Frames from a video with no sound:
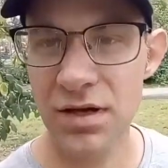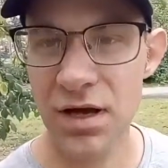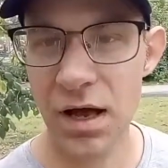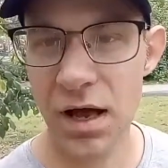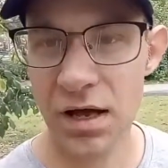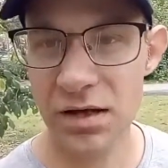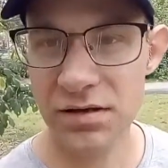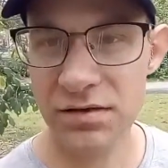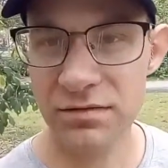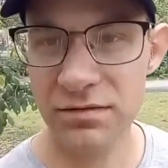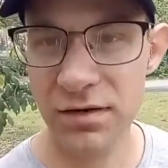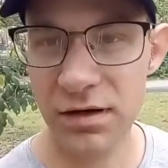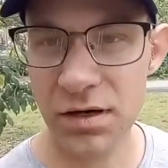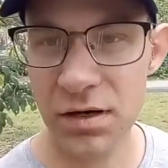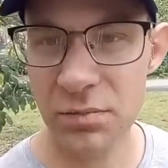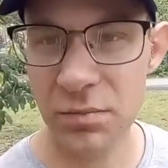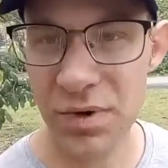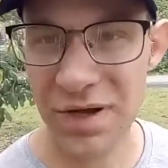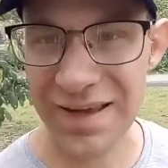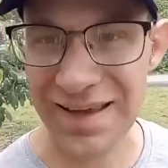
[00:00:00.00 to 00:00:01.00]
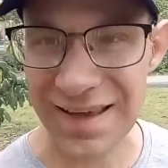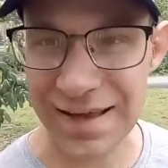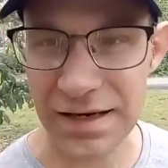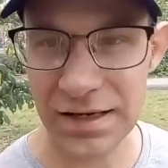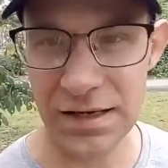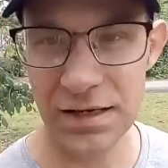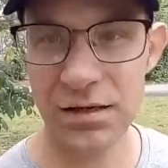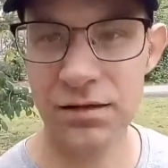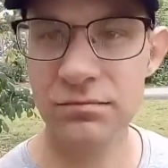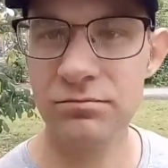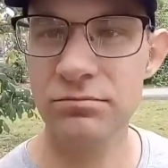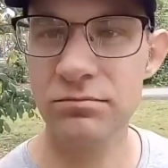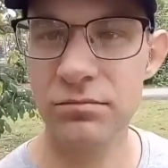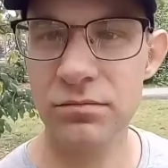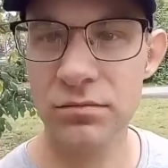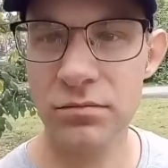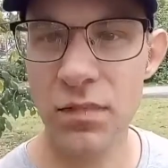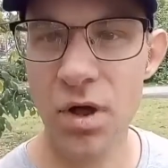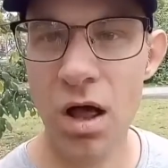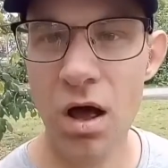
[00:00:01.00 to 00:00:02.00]
at the very beginning
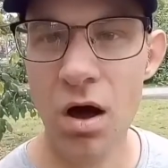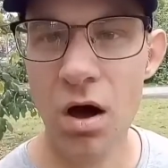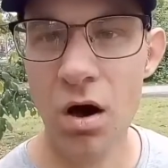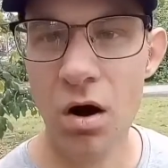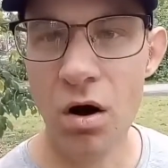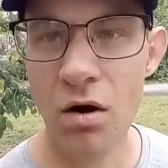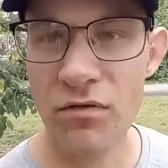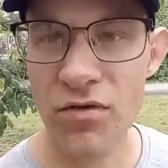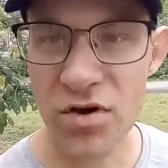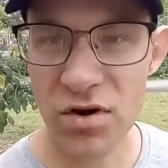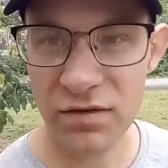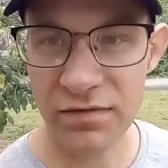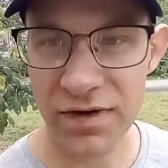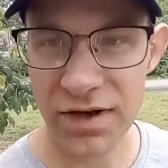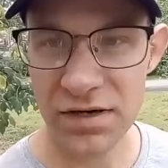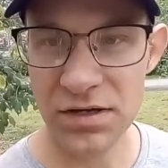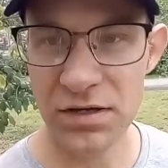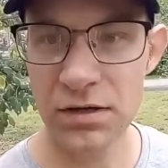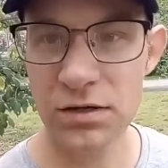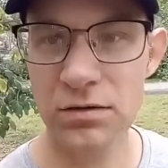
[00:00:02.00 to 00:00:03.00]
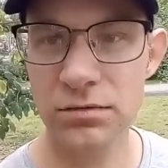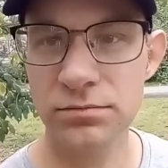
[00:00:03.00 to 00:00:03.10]
of your video.